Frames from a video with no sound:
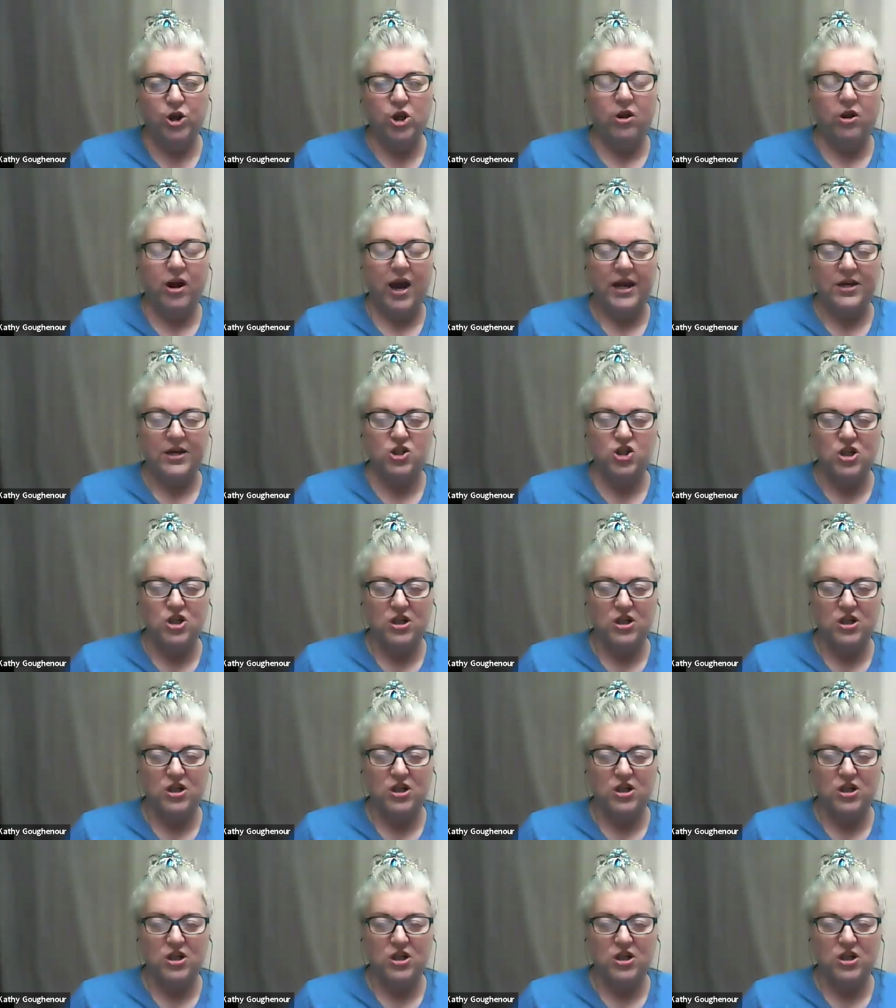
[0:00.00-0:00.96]
you're actually
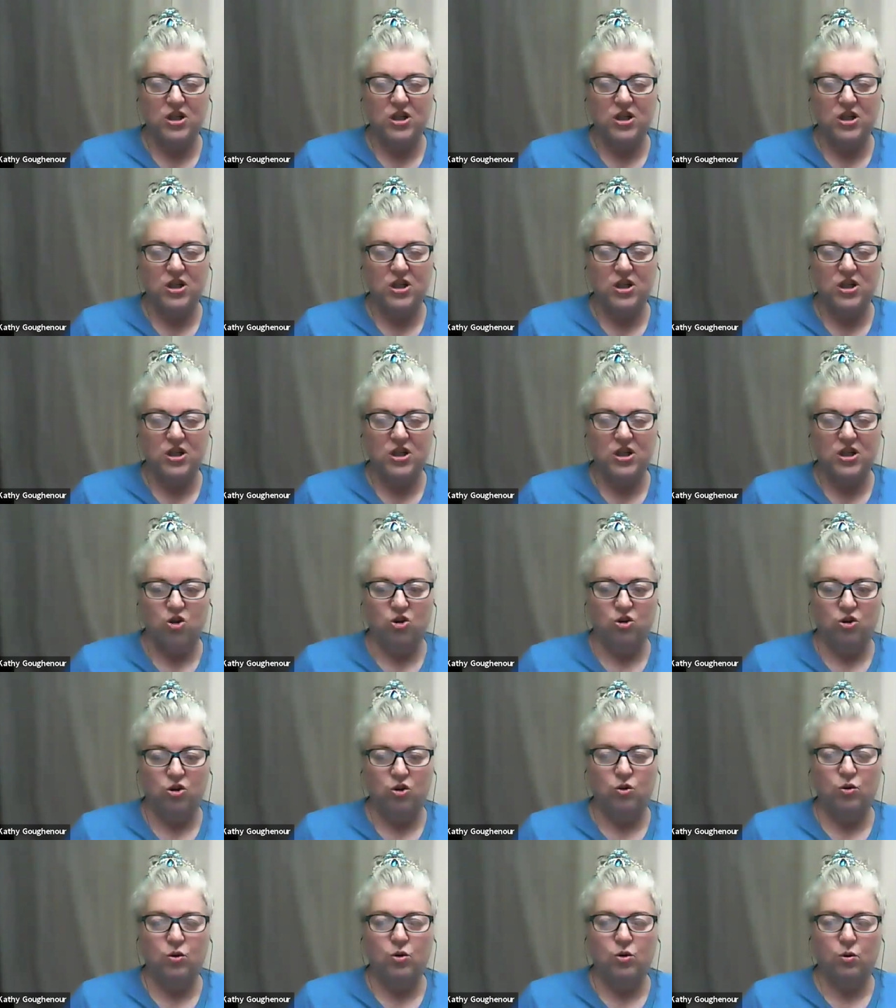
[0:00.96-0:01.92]
making money in your
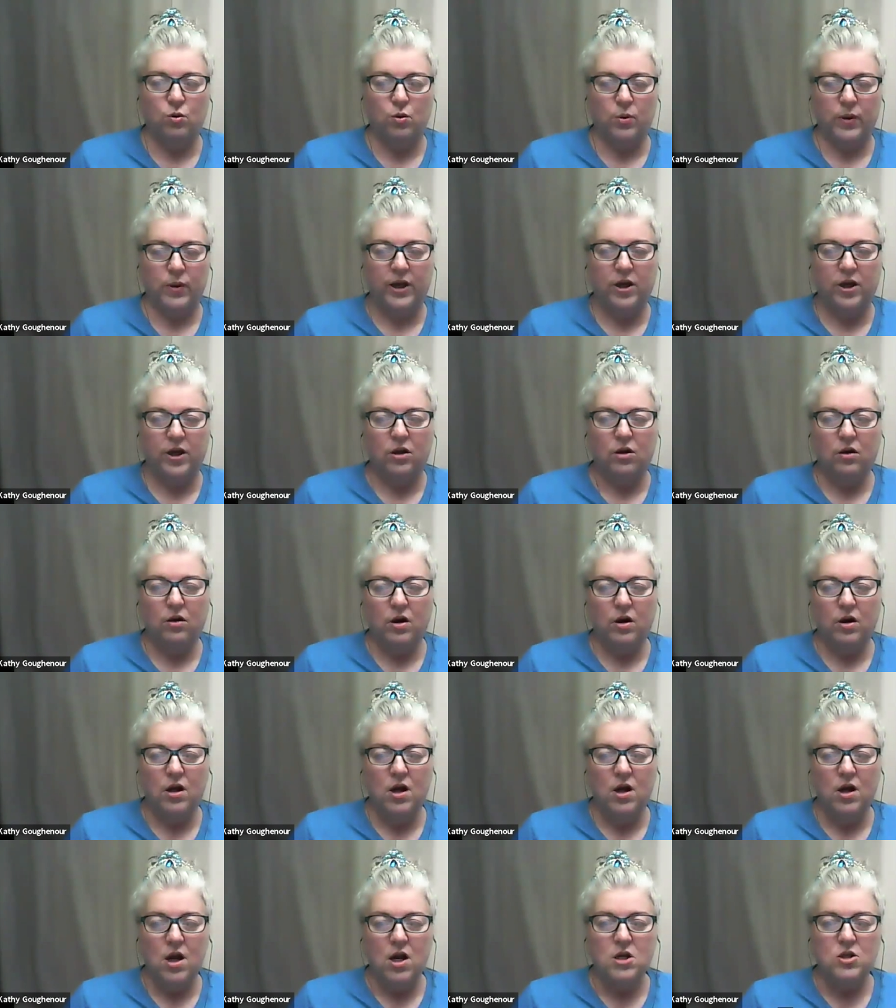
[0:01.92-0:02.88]
new career.
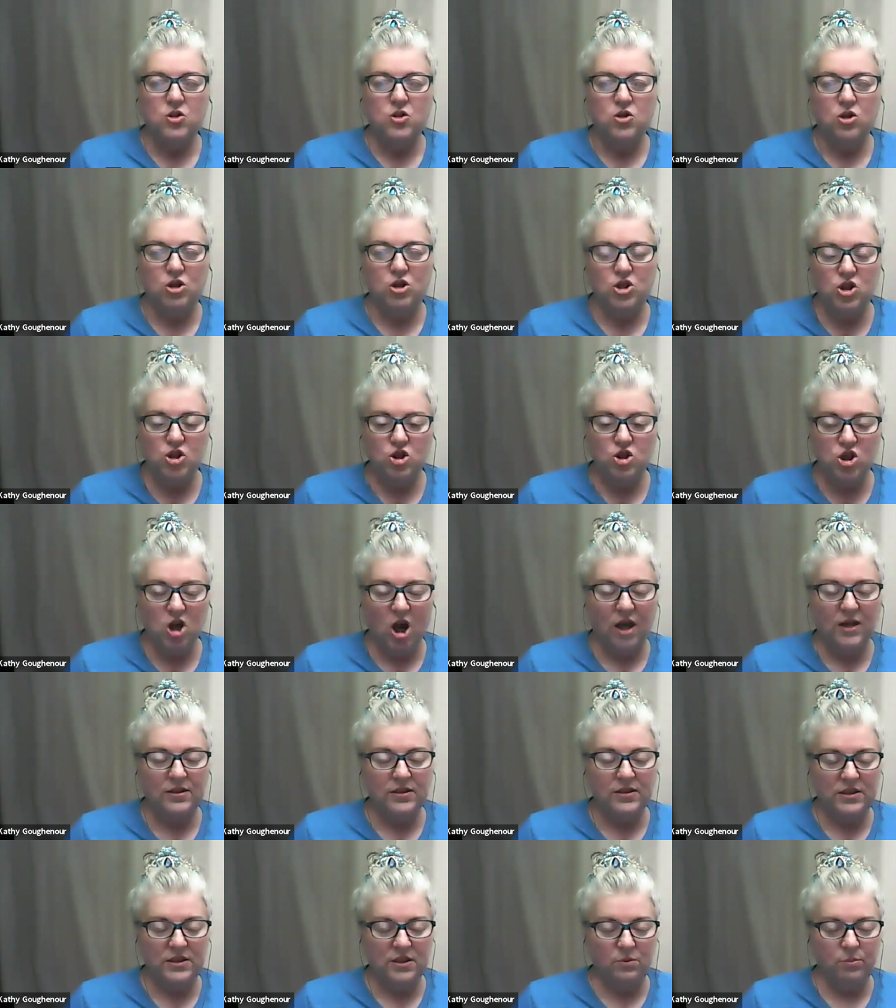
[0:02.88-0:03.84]
So, could you talk
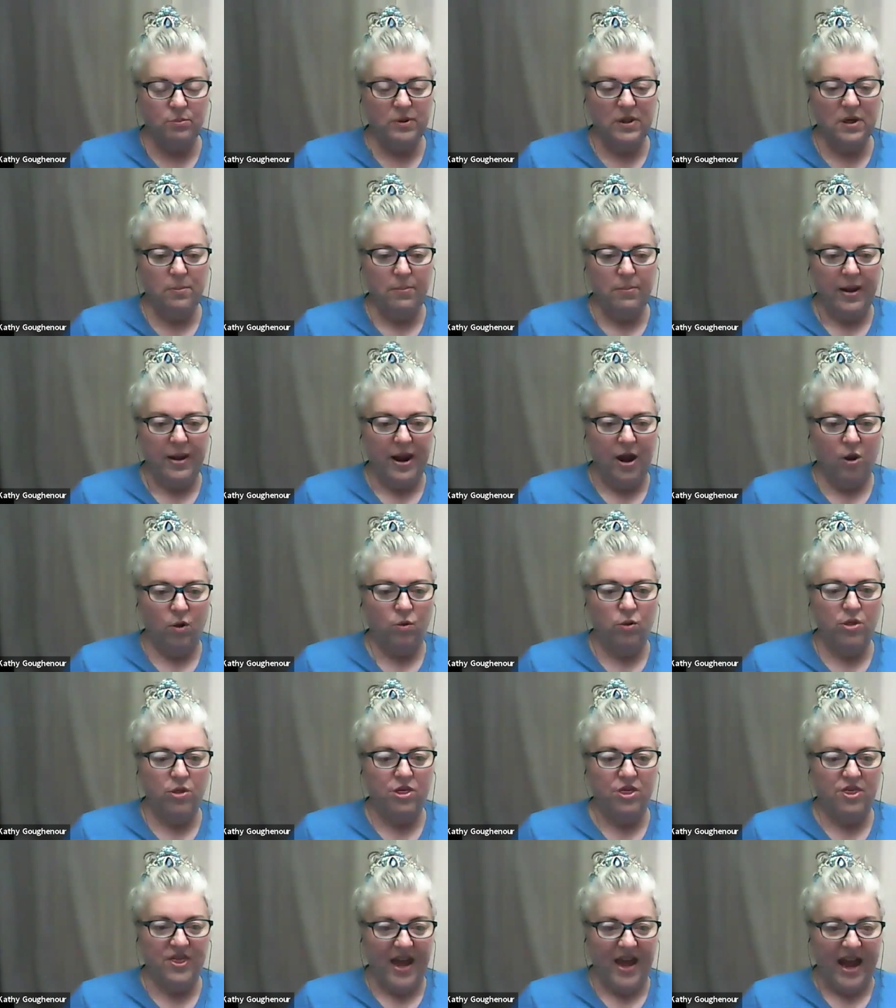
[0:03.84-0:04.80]
a little bit about
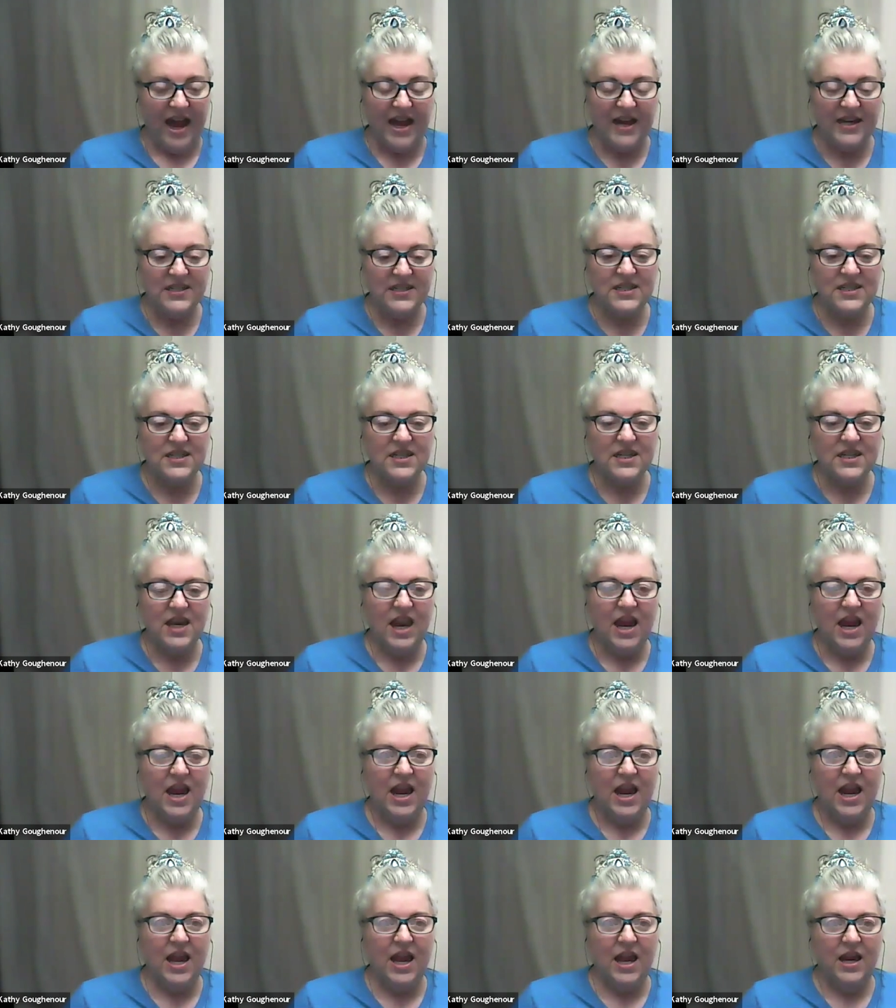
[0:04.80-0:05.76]
that
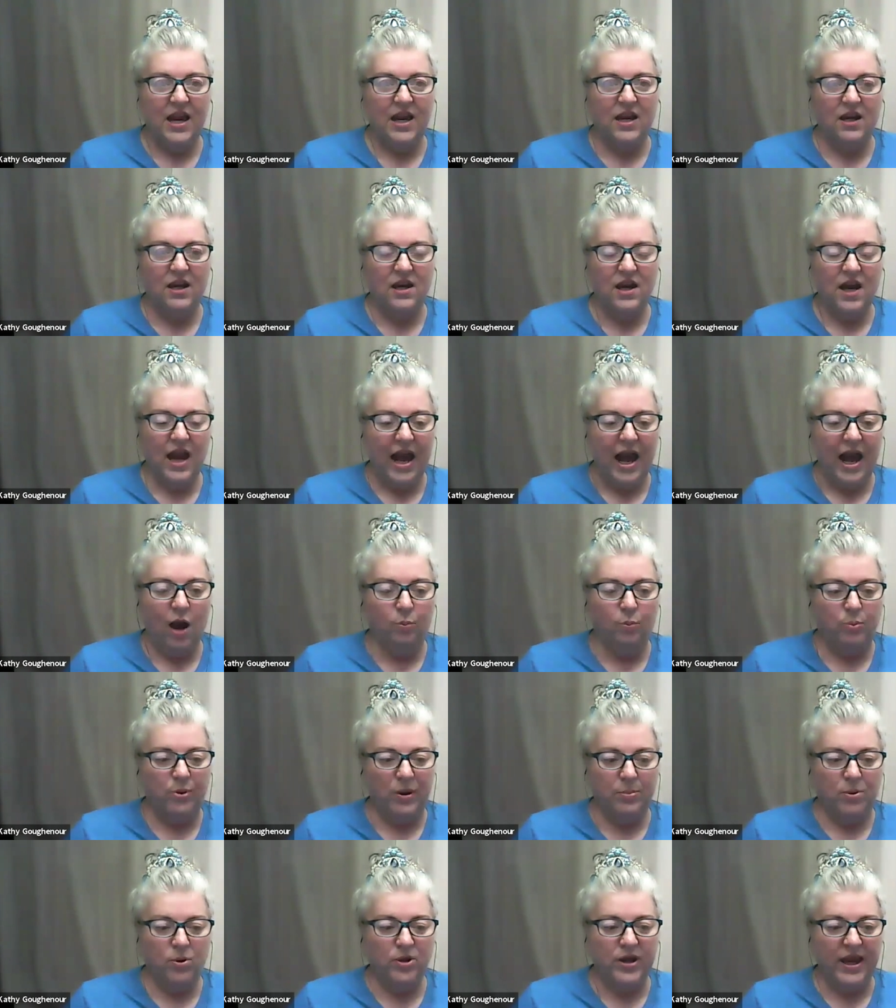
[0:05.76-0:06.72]
and how
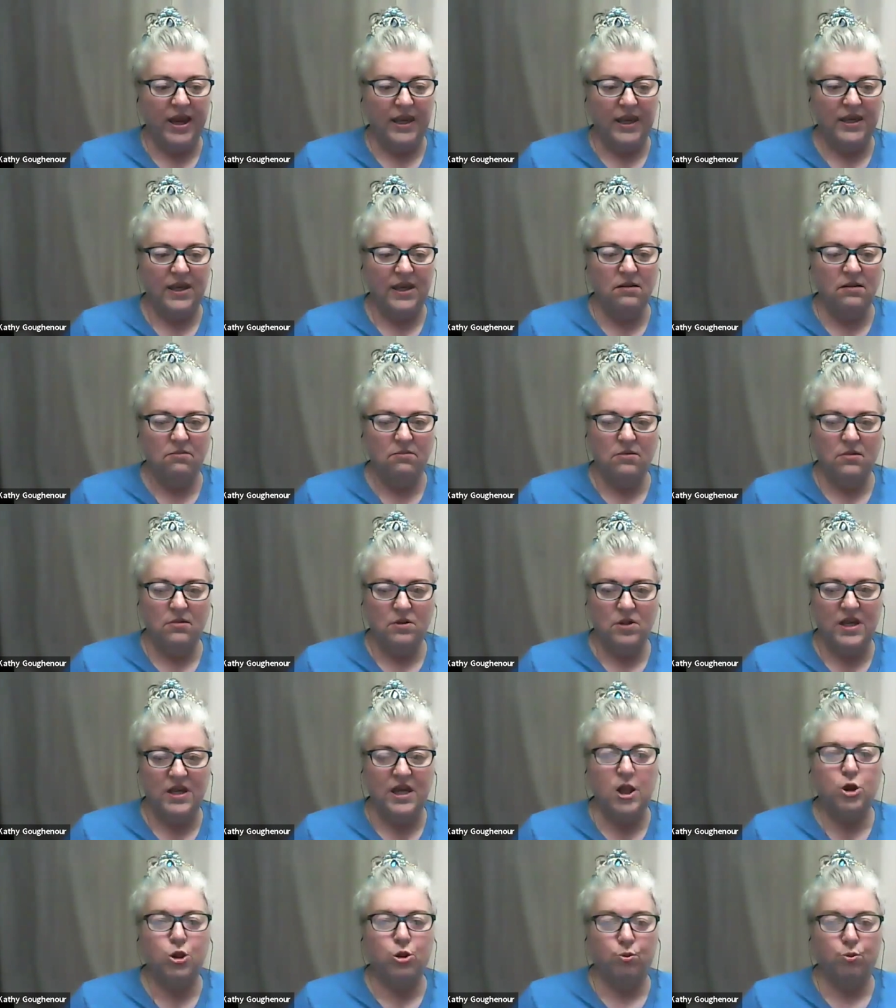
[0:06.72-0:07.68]
people can
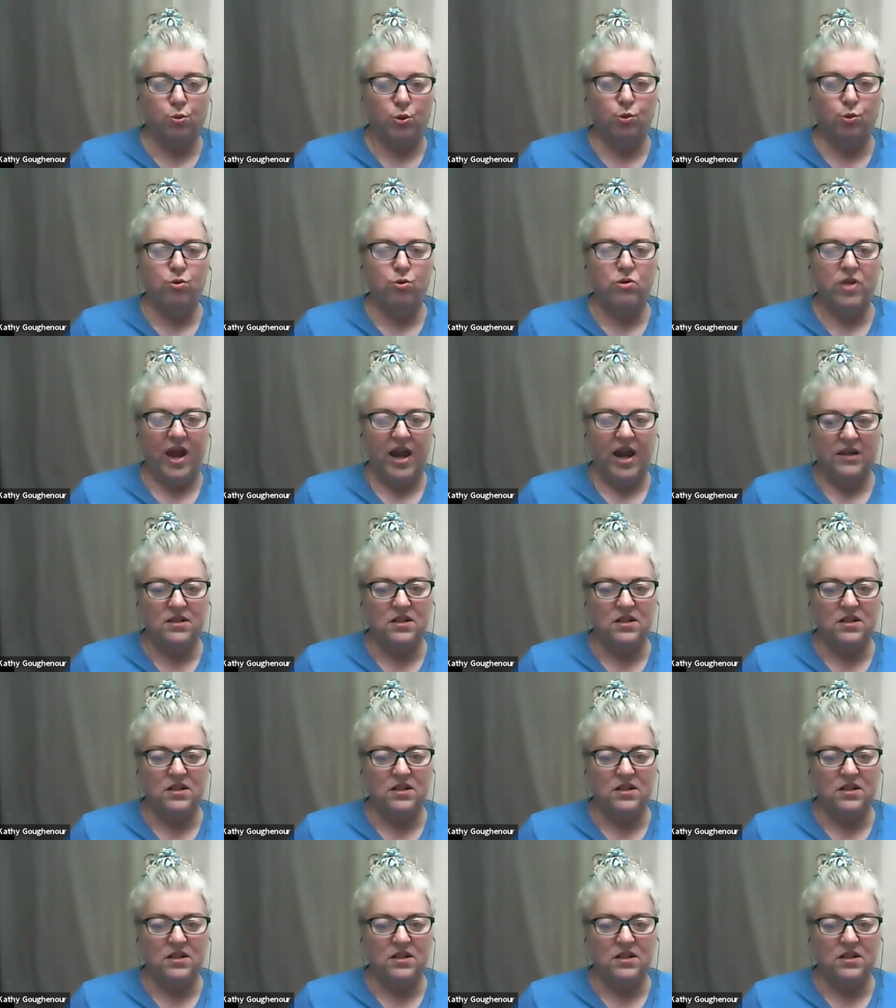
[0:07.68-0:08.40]
get through that?